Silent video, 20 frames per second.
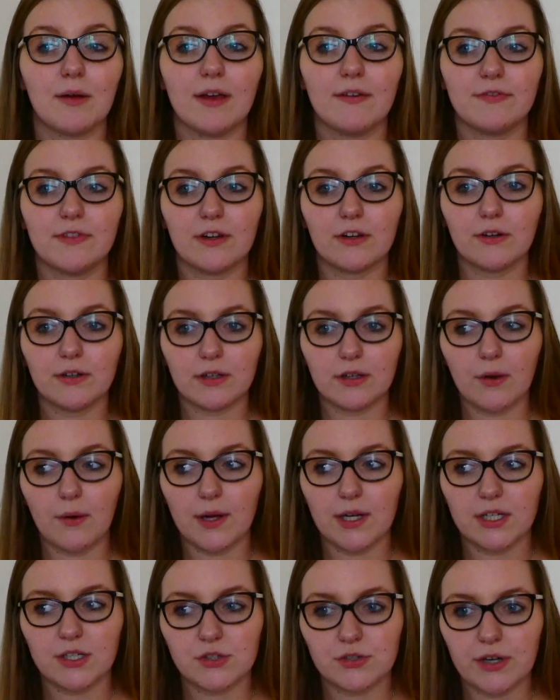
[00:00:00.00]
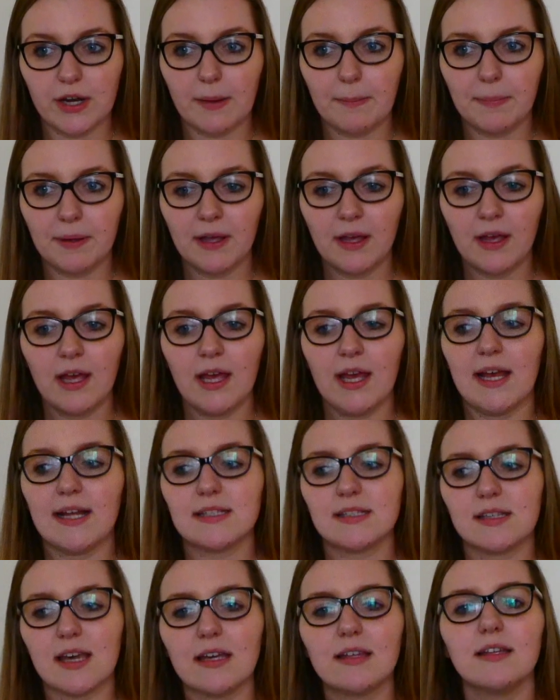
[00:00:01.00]
If they're gonna go on a trip,
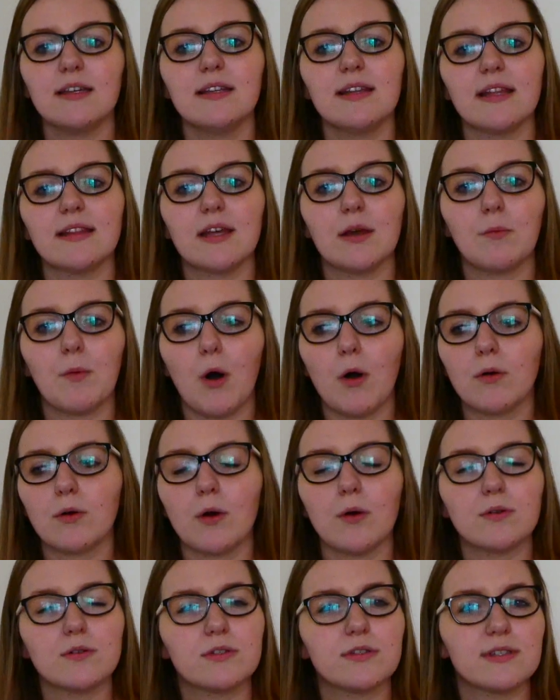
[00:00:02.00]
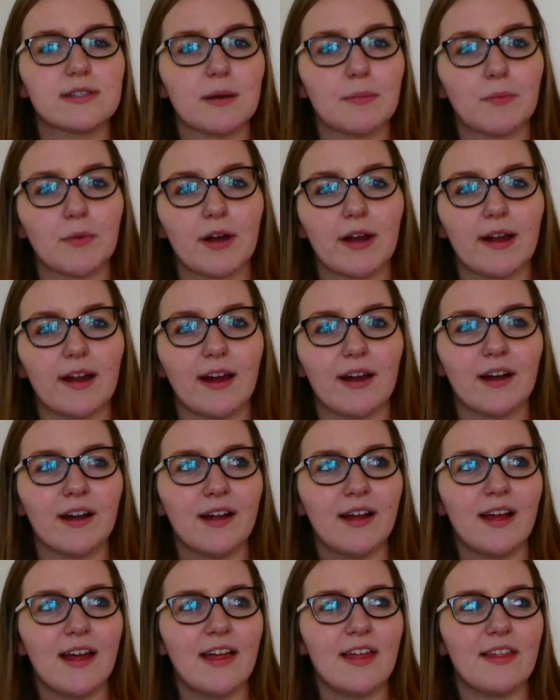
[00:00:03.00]
it's likely that they won't go to somewhere
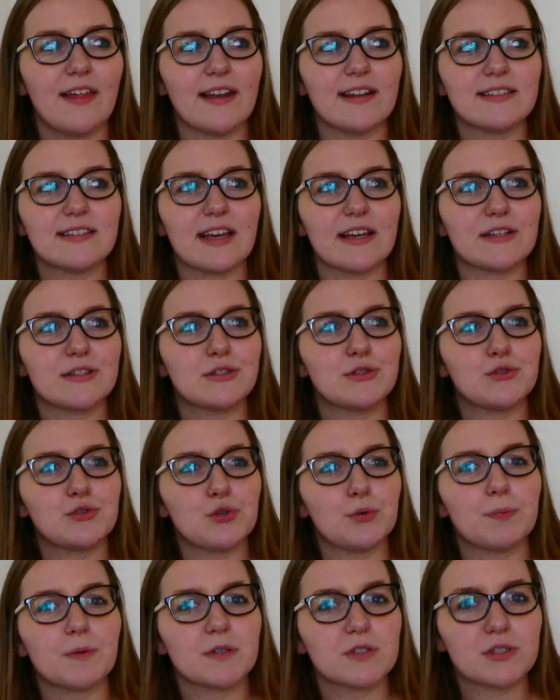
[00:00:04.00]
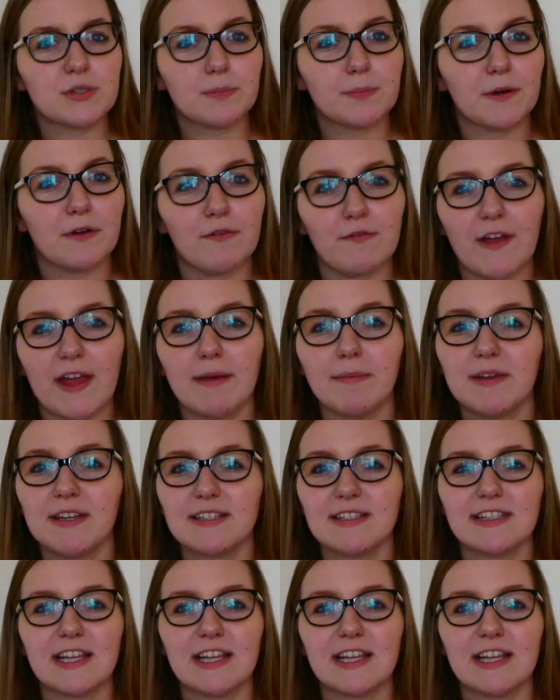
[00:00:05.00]
that is like super famous.